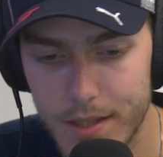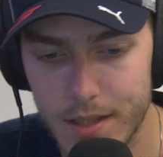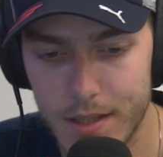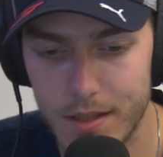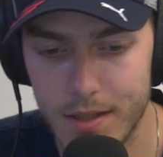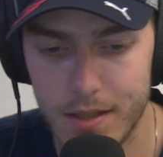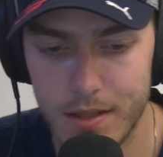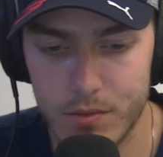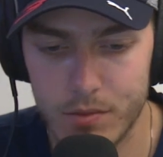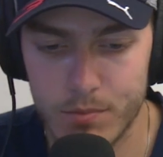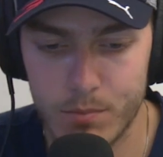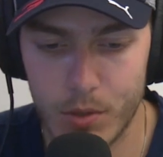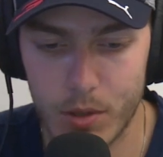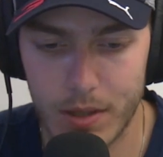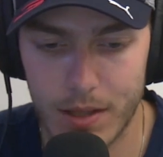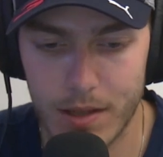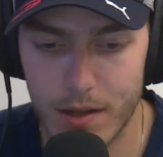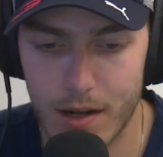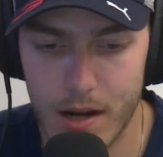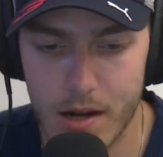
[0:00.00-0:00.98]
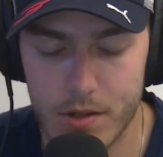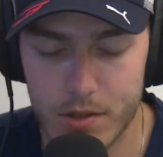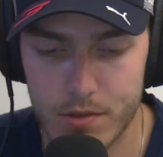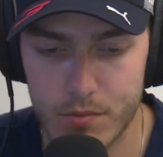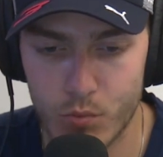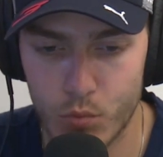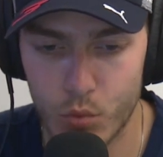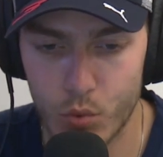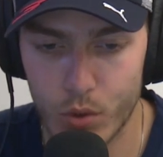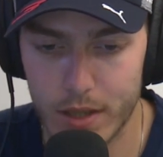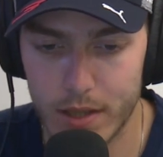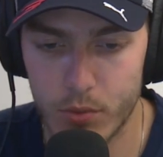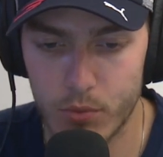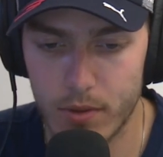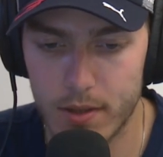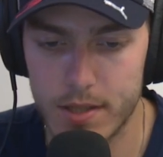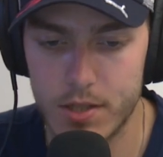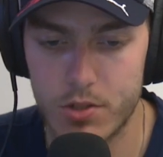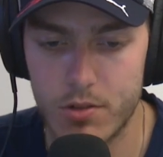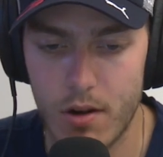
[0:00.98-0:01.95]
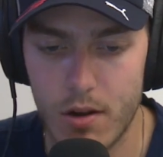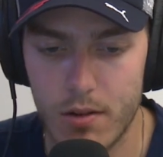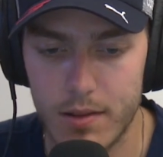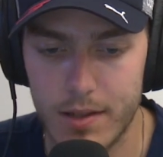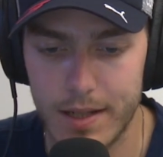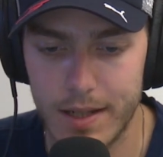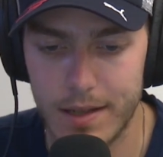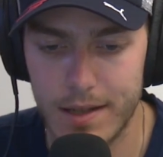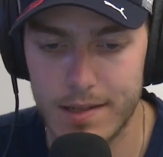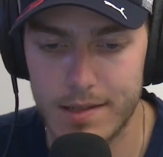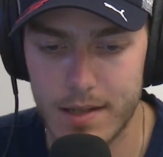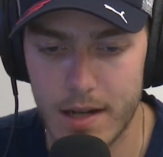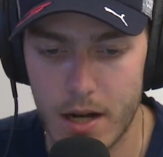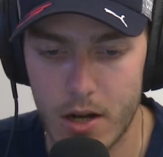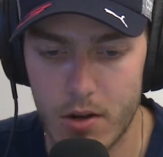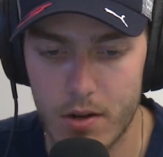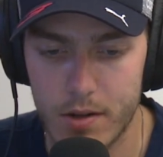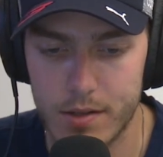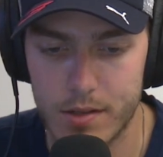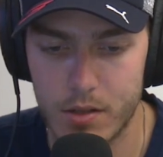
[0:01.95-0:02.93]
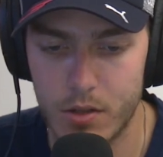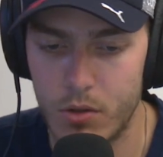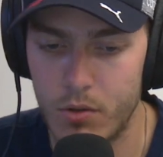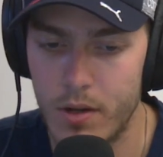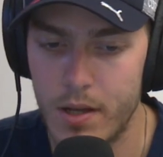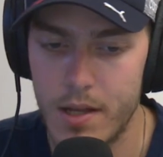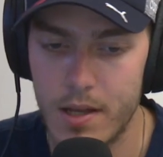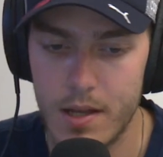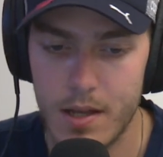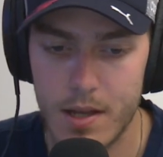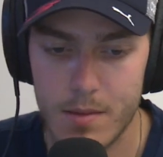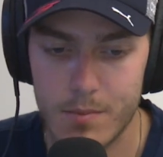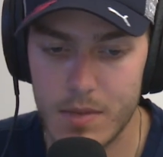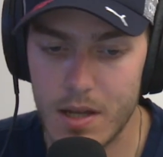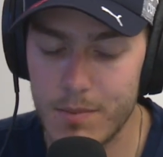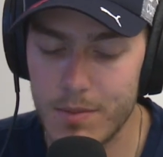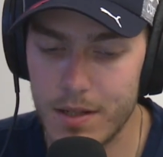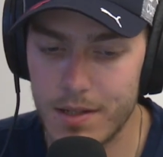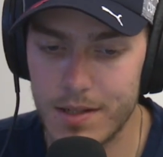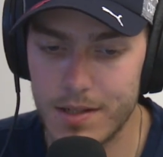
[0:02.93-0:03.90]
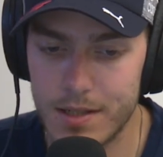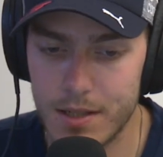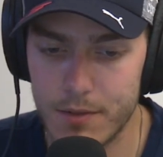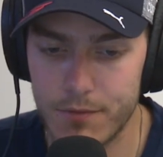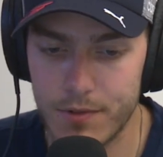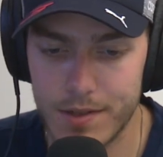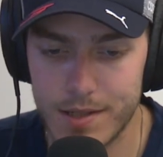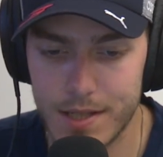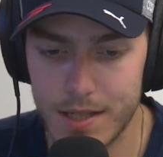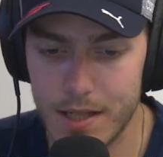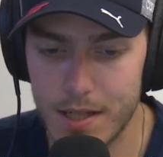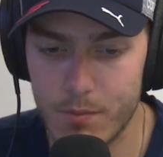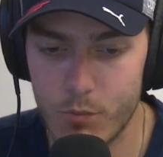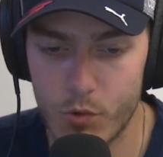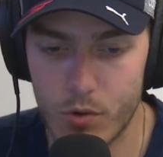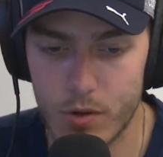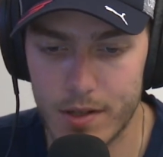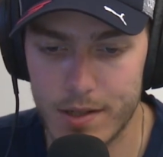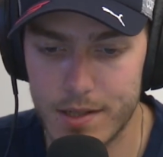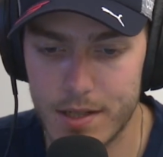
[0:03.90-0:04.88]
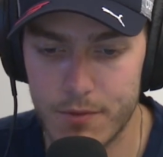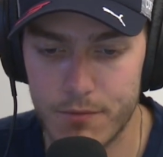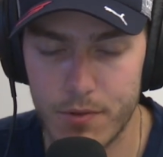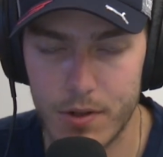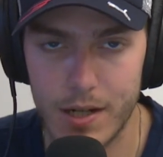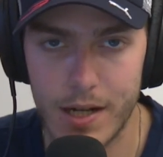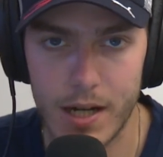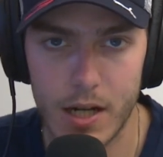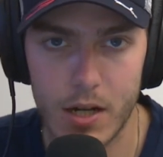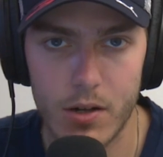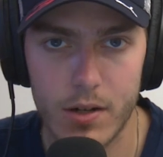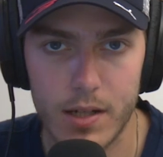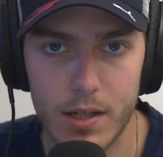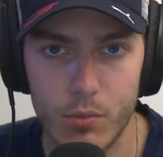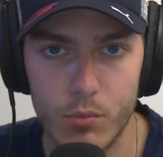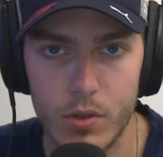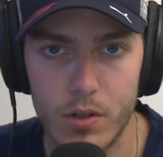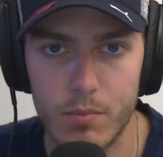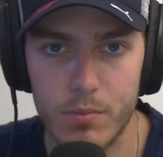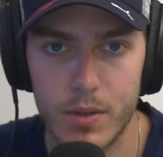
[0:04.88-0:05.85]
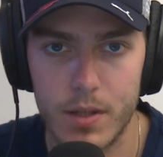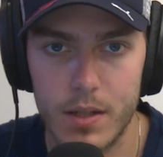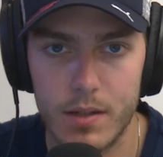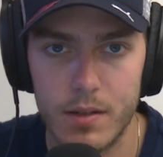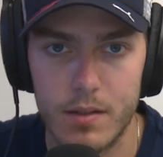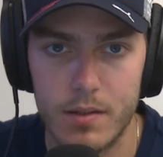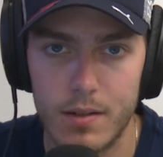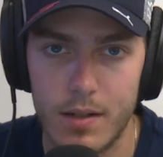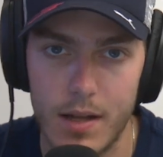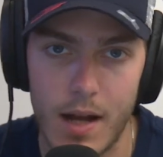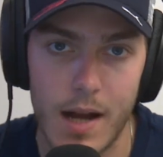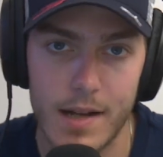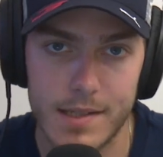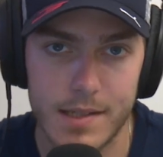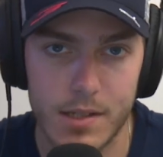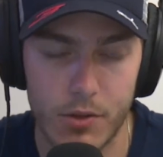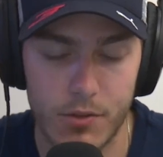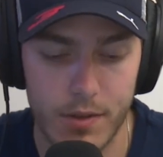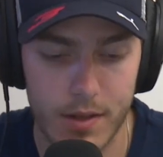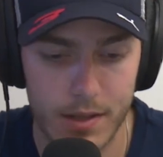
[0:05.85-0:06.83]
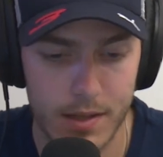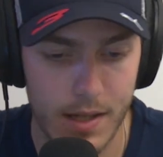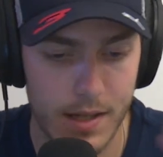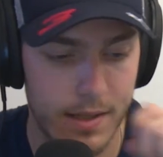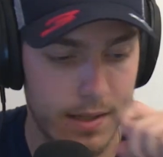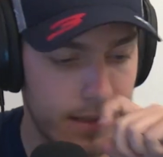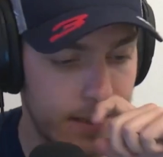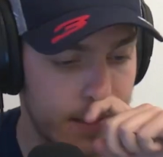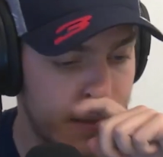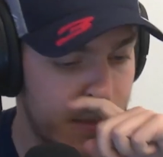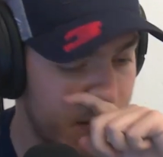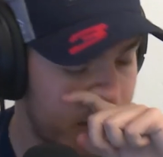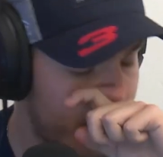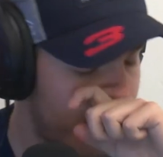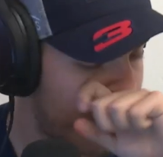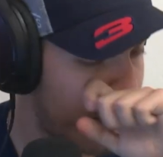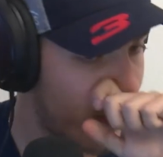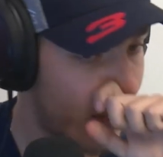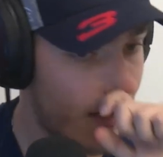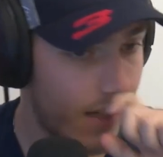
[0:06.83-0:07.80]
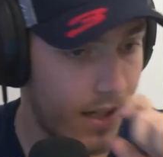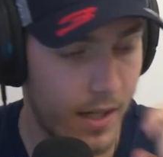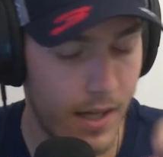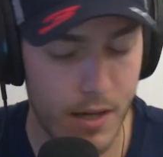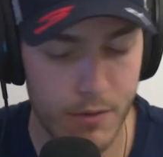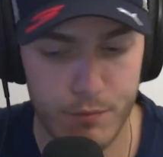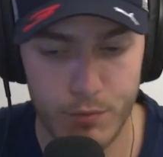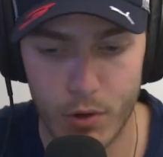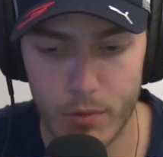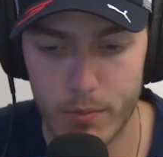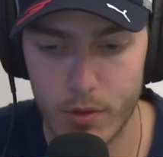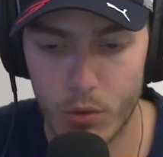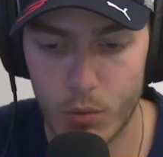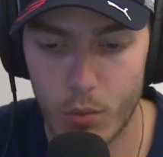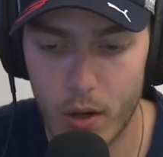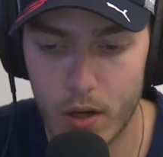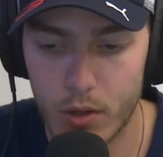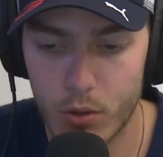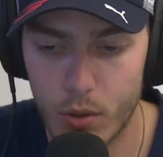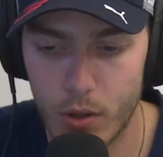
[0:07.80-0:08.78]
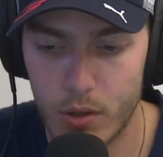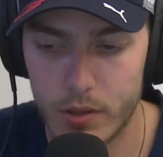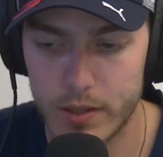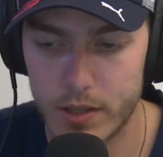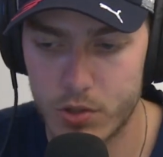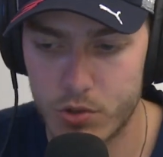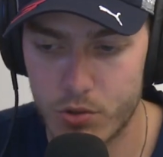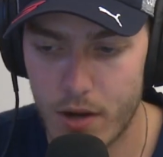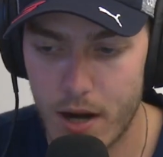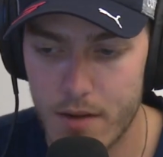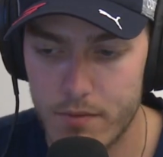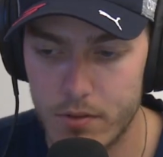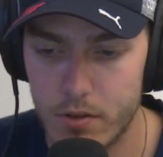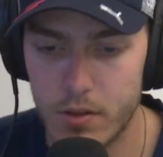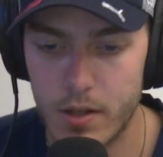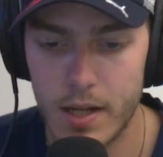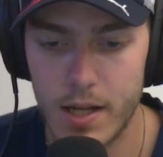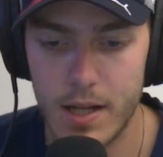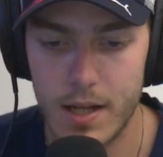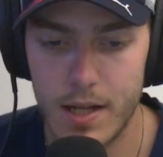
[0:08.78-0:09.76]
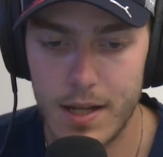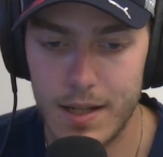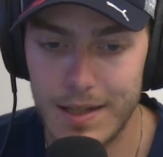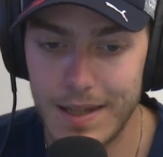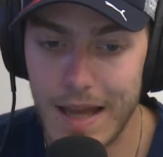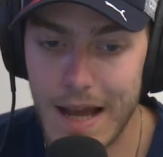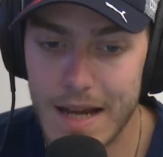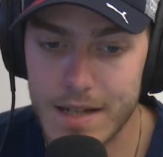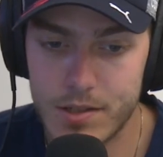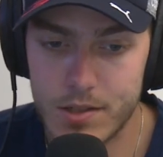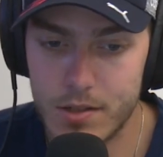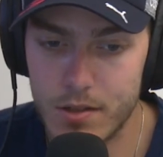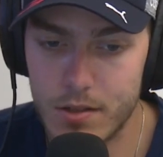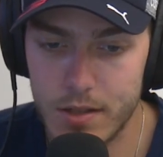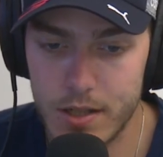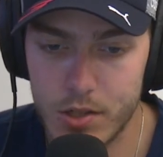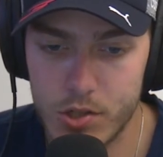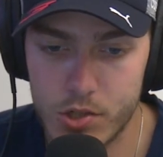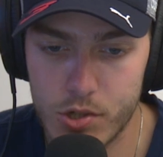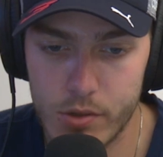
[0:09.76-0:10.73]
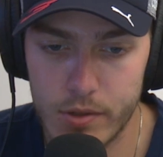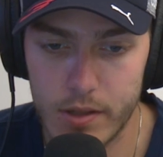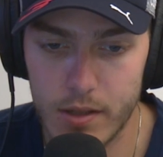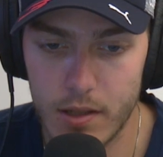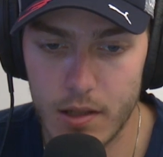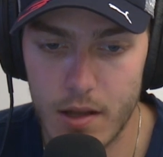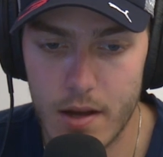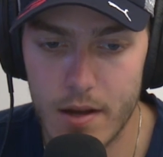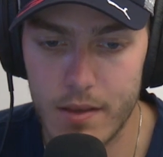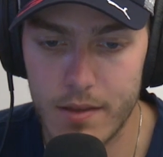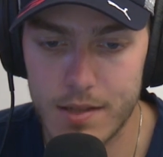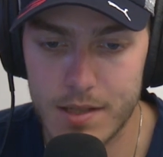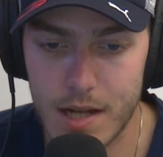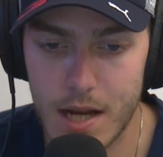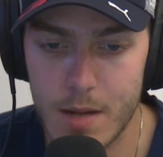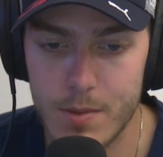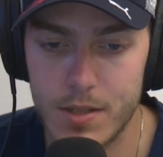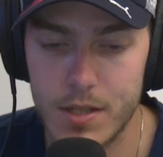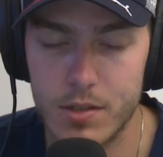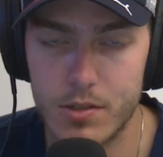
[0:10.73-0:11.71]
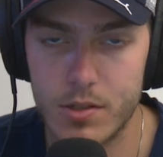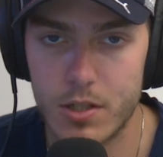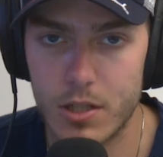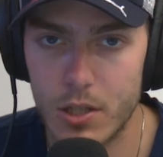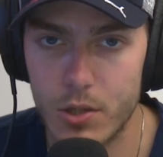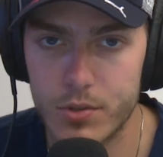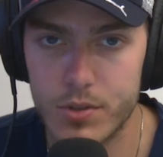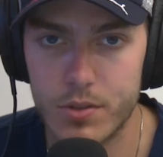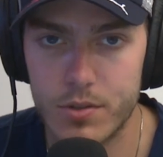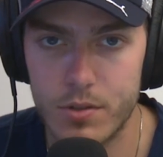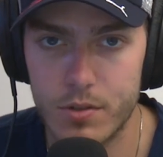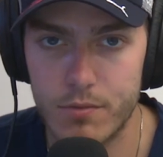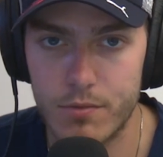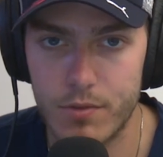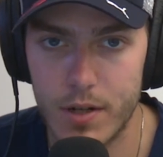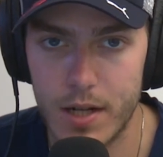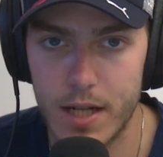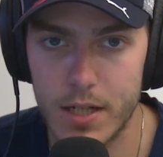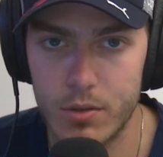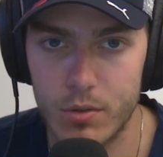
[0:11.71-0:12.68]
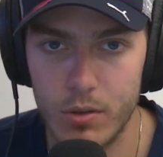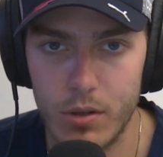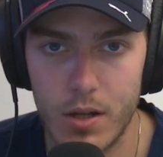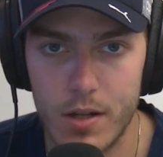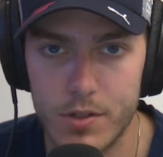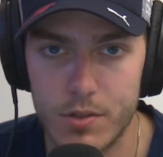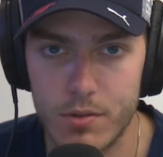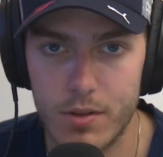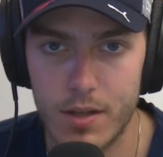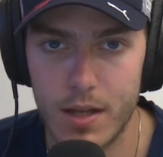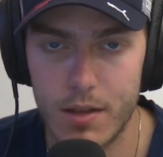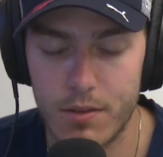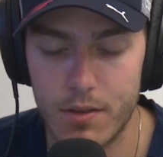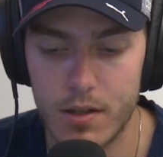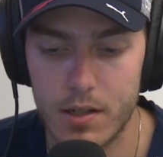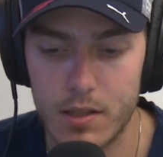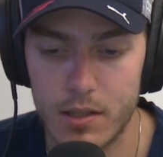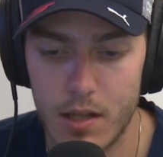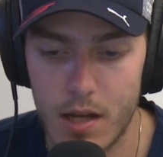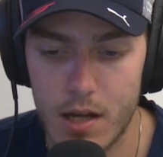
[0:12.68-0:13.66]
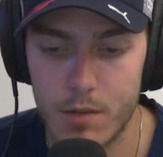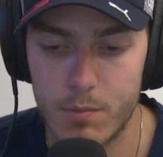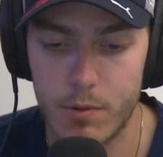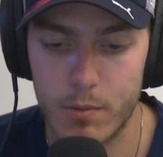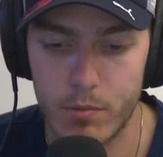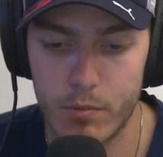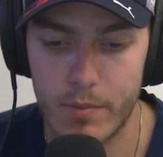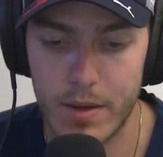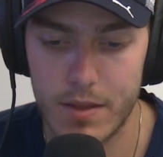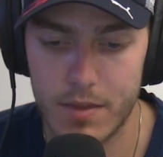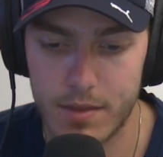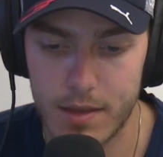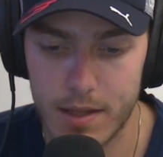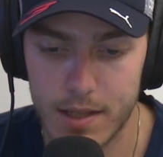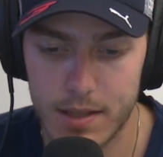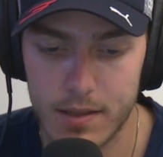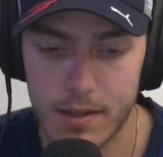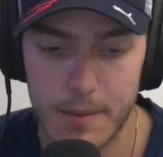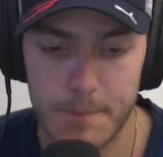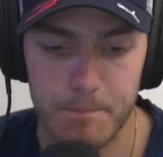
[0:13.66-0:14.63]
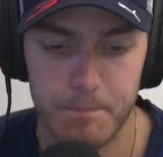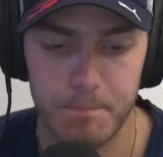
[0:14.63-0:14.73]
McLaren really struggling in this era, so maybe in a different team or in a different era, he would have been. I still think that he's a Formula One quality driver. Last year, he showed it a lot of the times. He's closer to Fernando Alonso than I think a lot of people might think.